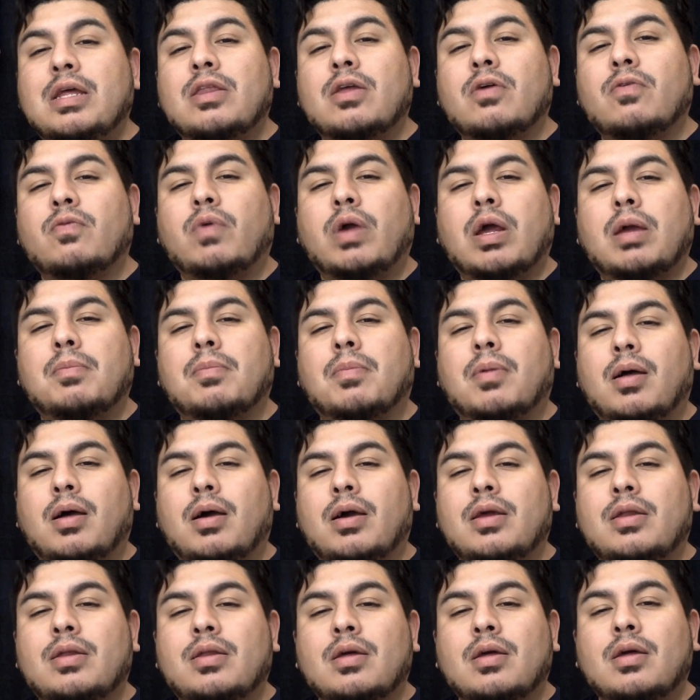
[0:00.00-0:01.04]
in their right
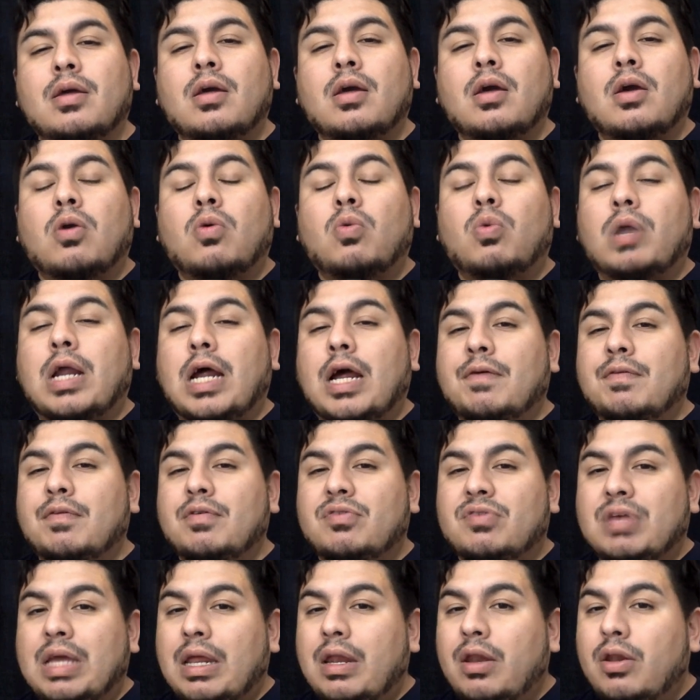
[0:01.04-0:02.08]
mind would ever
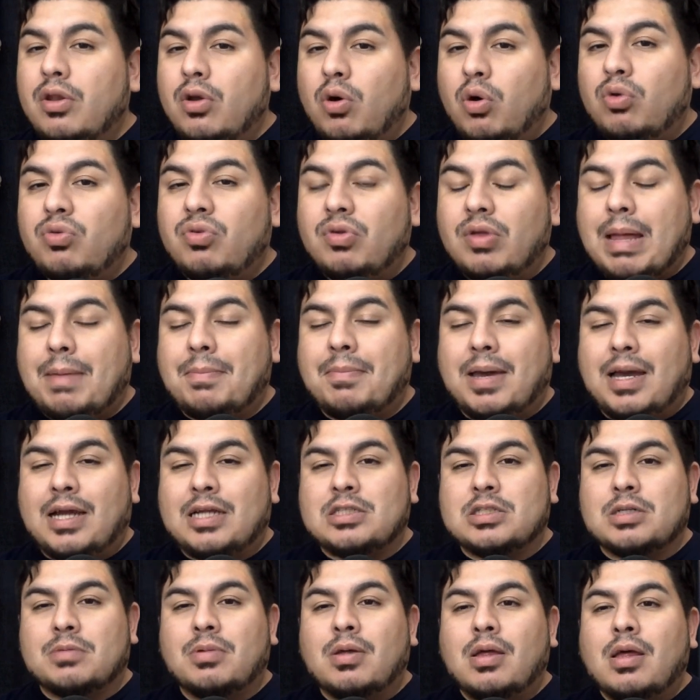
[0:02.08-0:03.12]
say no to that
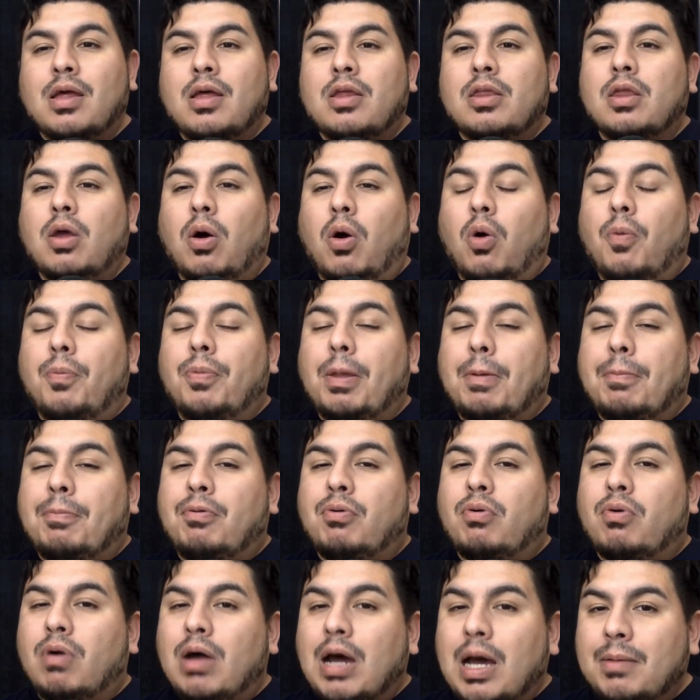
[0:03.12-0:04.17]
matchup. The
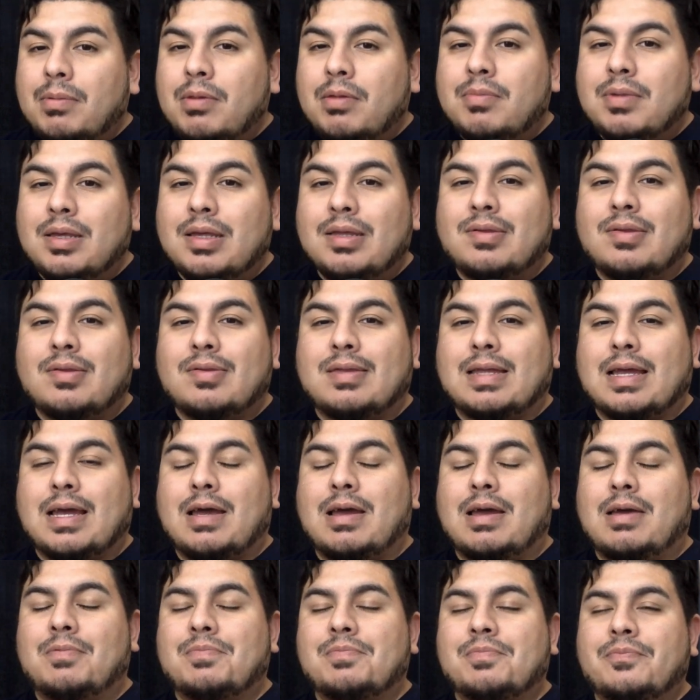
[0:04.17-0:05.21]
problem is
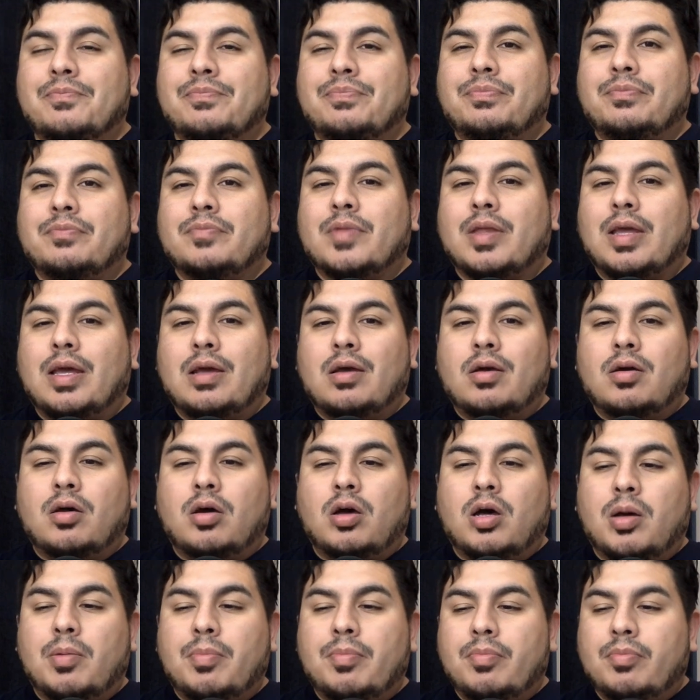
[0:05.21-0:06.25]
that
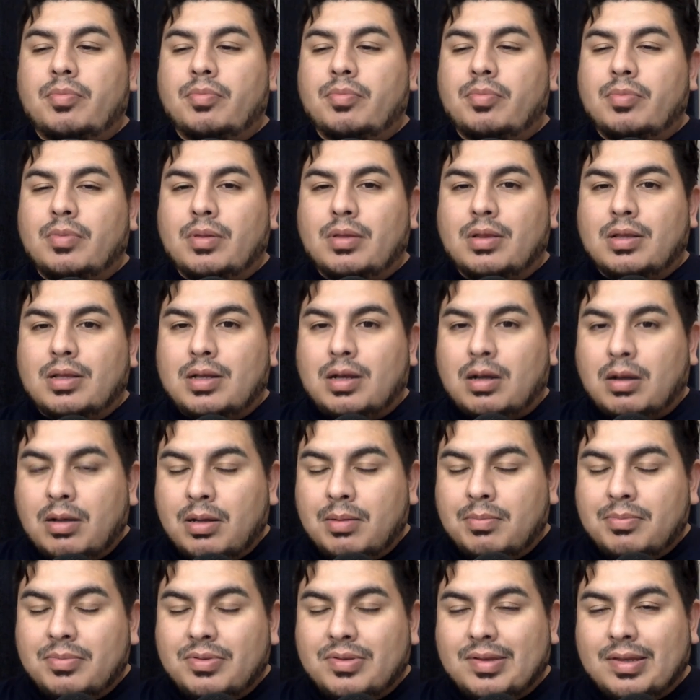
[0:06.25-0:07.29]

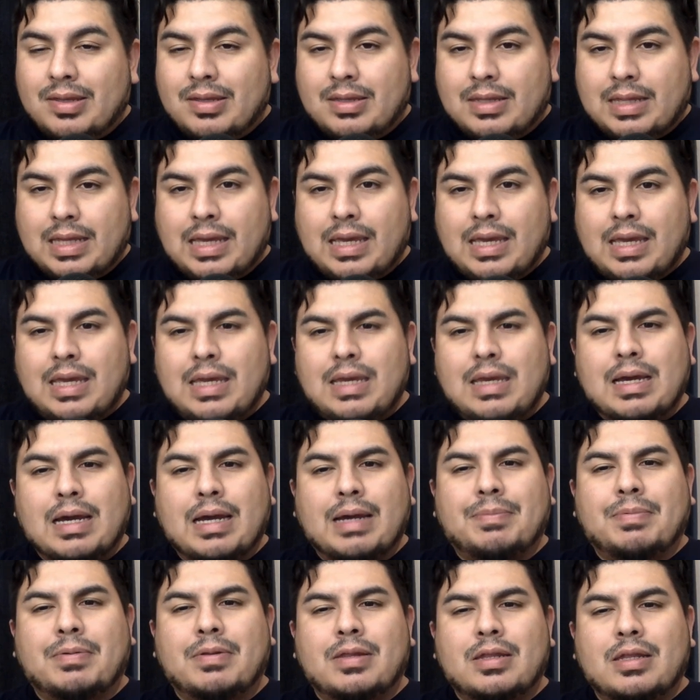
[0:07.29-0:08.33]
come today,
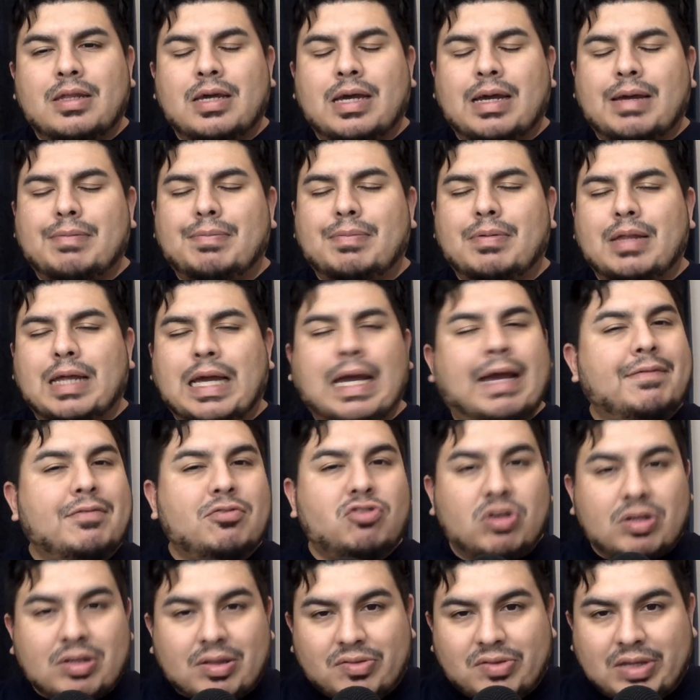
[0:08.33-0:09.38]
I haven't
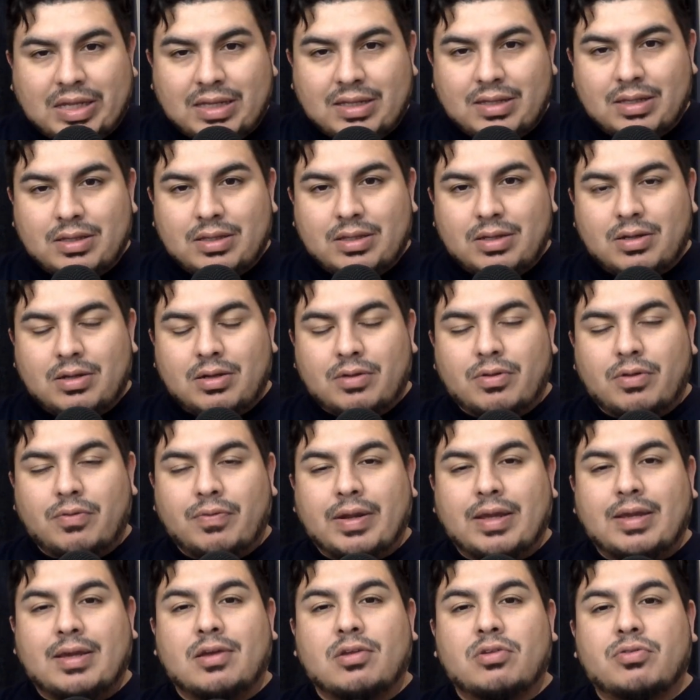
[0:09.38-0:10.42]
checked the
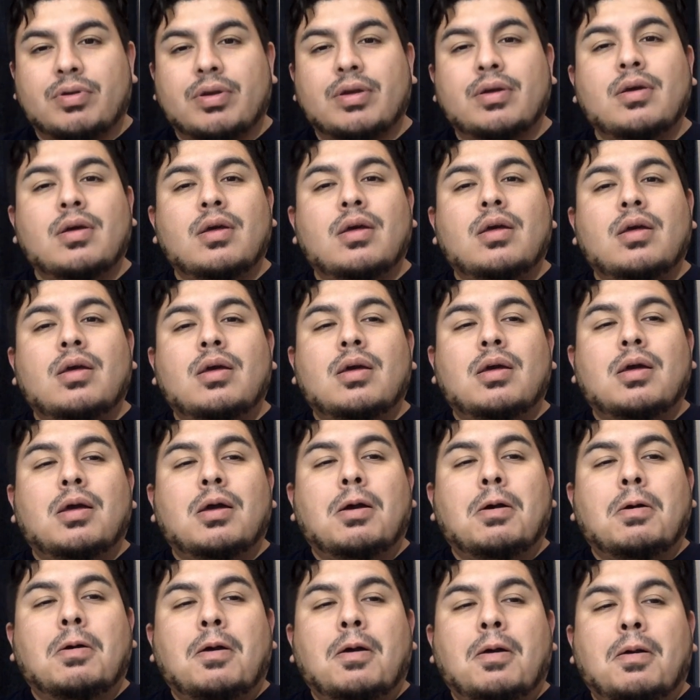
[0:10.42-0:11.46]
rankings, right?
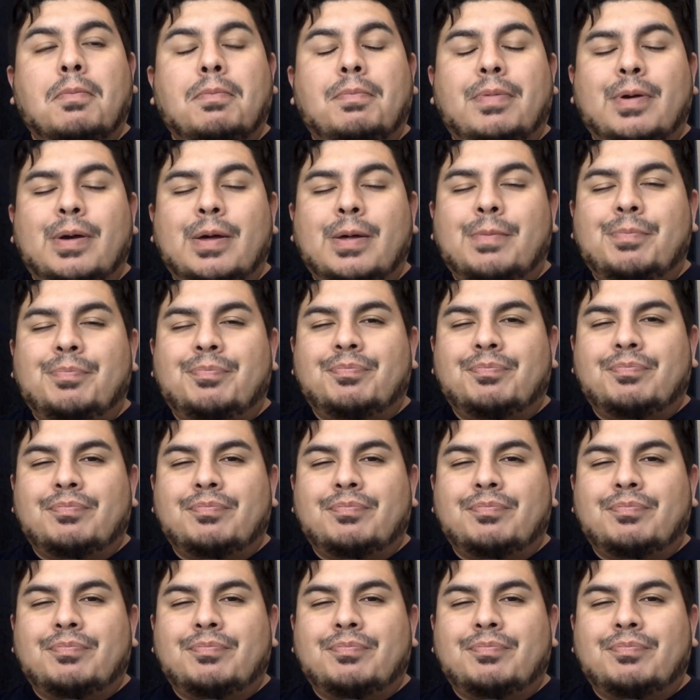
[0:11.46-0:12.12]
But